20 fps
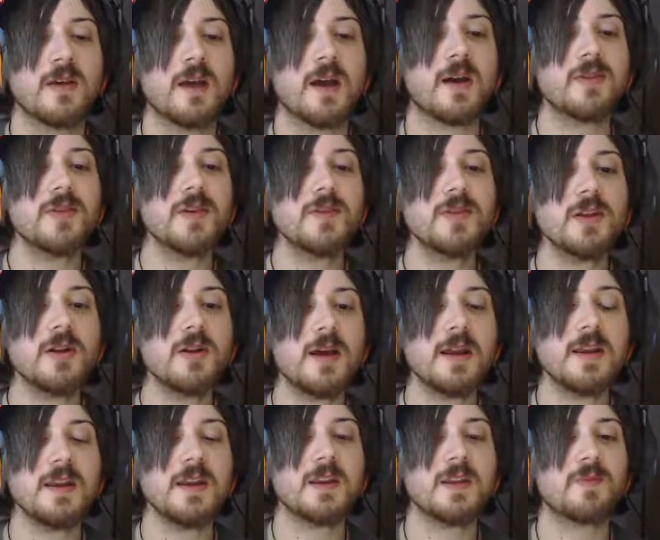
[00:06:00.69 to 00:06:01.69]
I think that all I
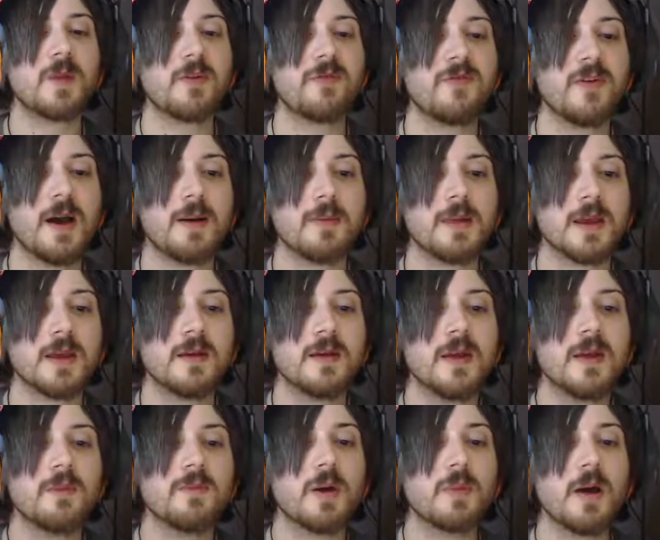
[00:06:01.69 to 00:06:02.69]
need is my family,
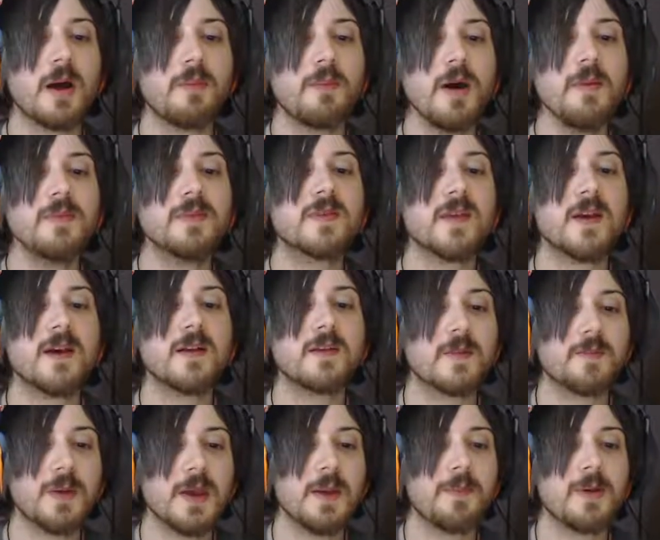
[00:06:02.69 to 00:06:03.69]
but my mom says the
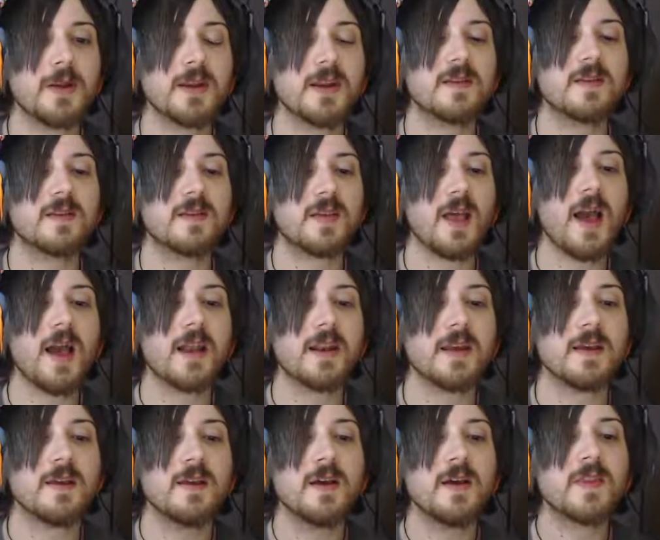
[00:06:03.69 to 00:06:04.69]
people need
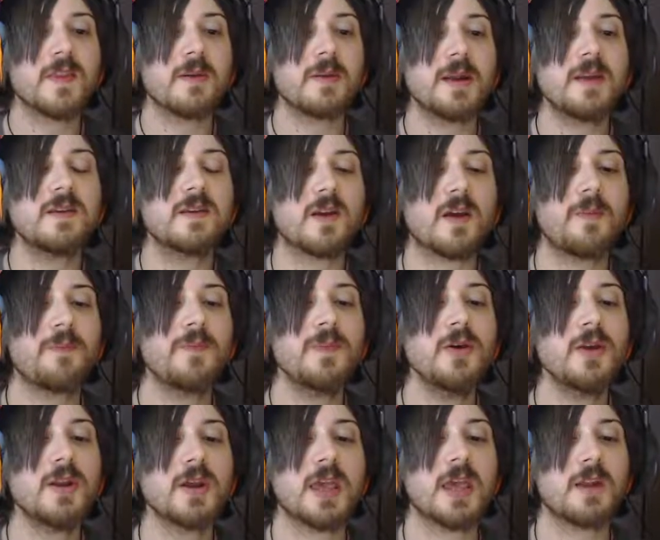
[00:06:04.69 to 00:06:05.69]
society, that we need to
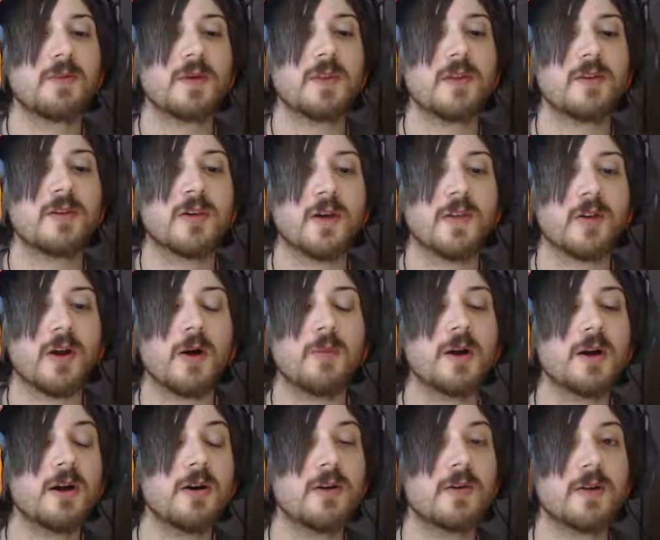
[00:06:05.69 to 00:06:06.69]
communicate with each other or we'll
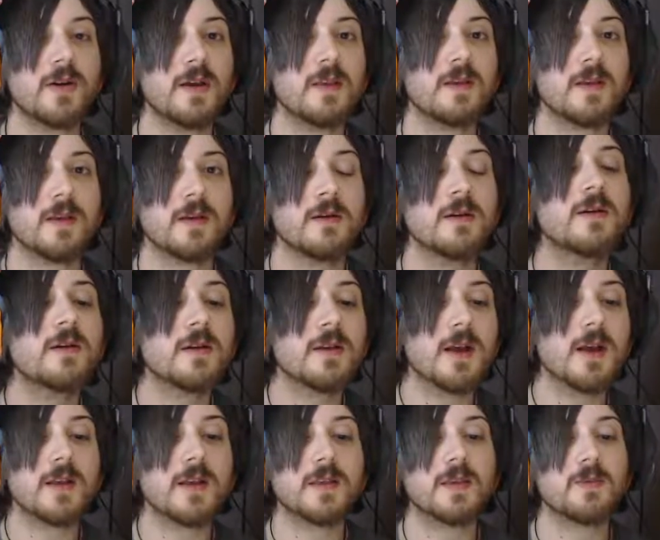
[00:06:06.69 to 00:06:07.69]
go crazy.
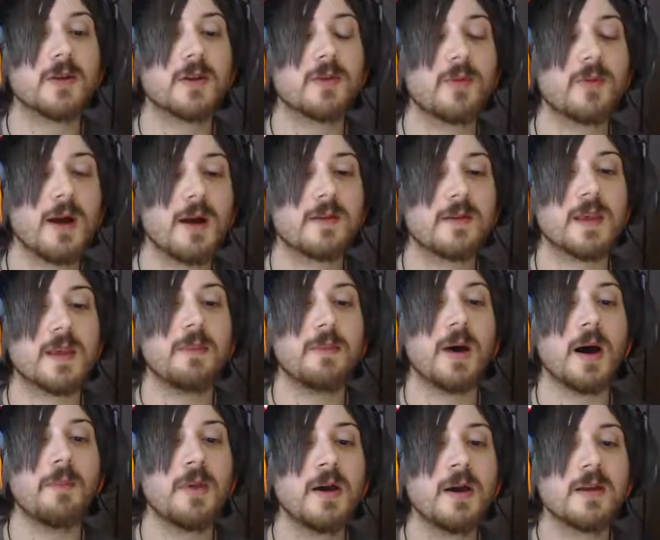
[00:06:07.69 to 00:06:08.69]
That's some good words there,
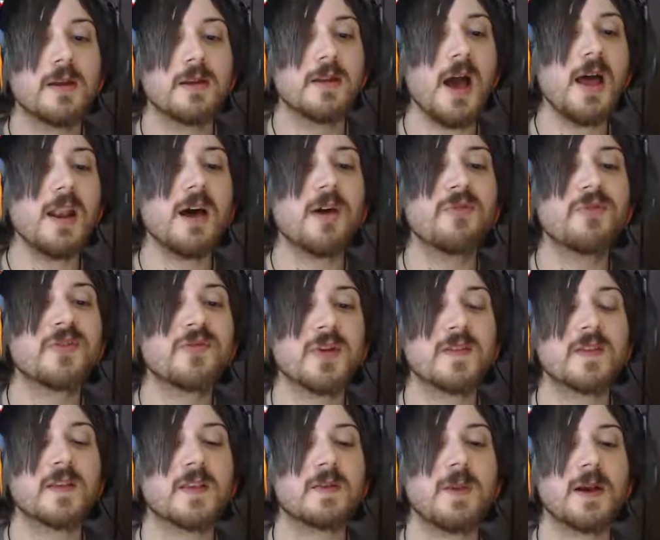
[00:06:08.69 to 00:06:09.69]
Mum. Dad often
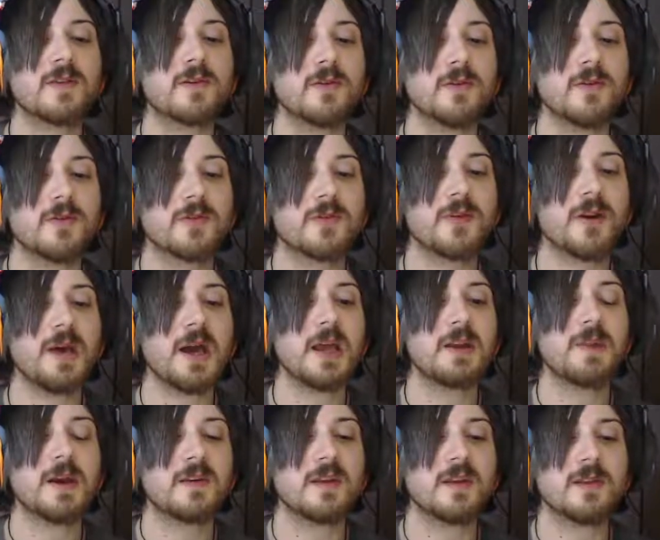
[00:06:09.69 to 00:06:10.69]
visits my school to remind
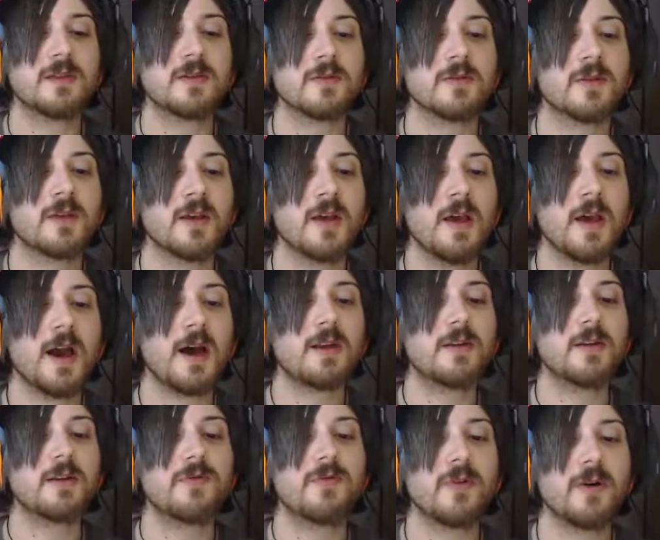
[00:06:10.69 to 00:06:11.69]
my teachers and to
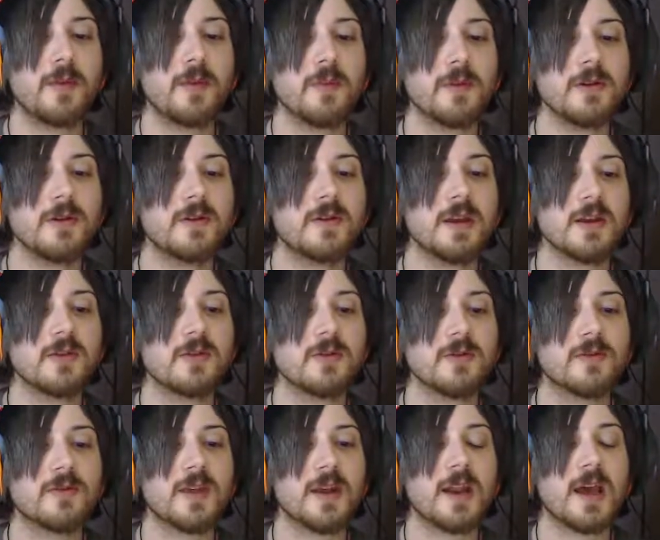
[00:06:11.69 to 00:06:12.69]
inform new
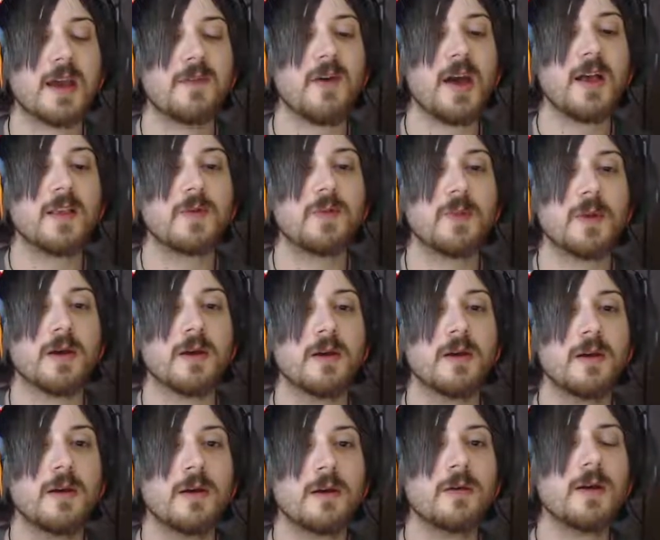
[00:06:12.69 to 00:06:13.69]
teachers that I have asthma.
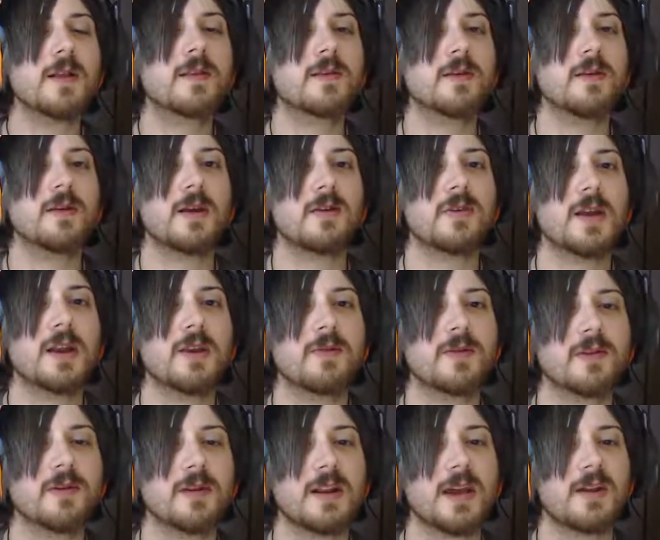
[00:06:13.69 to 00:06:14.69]
Well, that's good. I thought he was
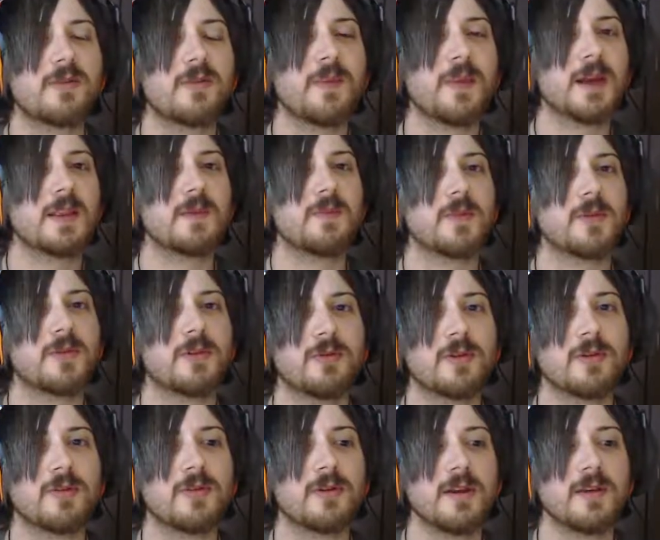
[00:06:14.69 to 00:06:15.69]
going to, like, remind them that she was
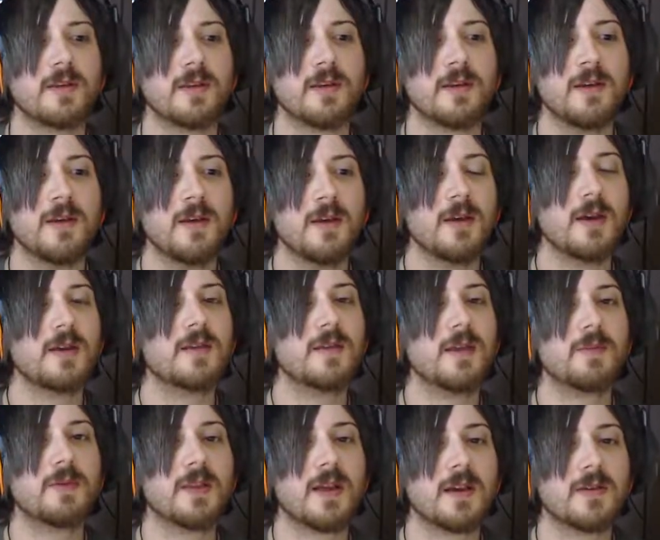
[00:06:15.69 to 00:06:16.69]
crazy. He
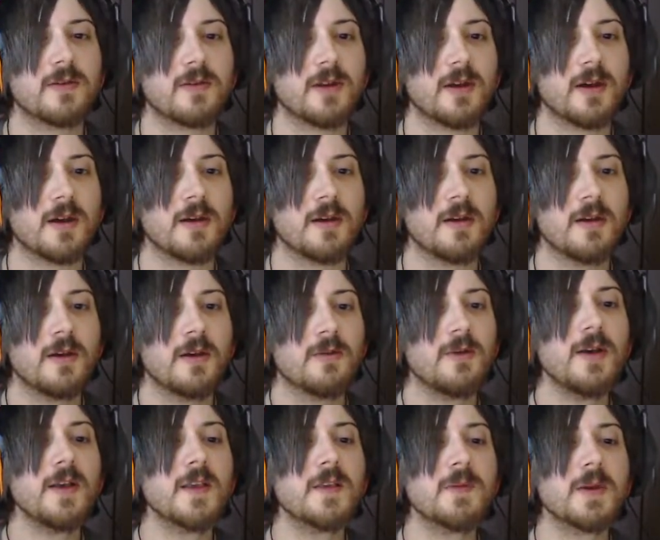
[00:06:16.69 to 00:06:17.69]
seems nicer now.
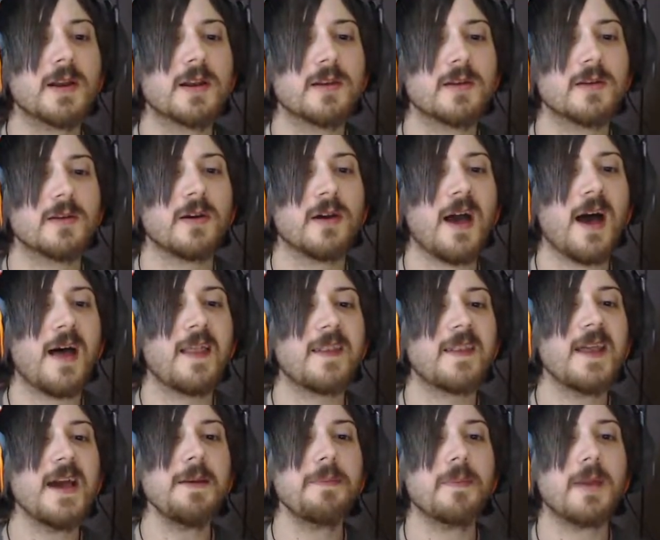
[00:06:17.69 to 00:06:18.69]
What else we got to do? A
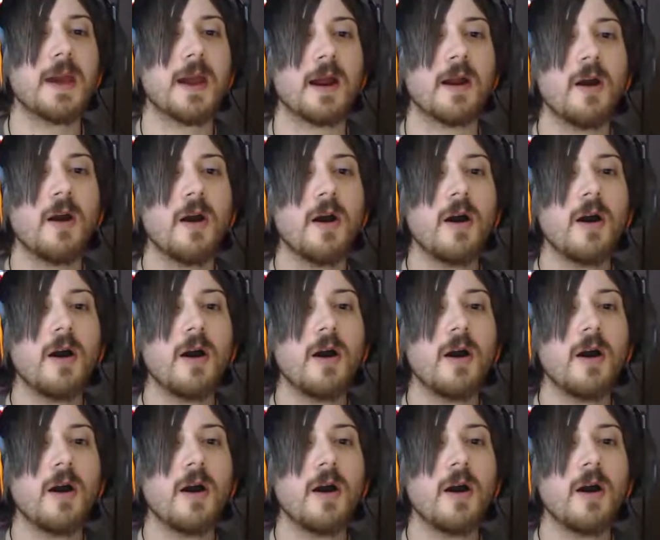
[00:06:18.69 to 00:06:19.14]
nightmare.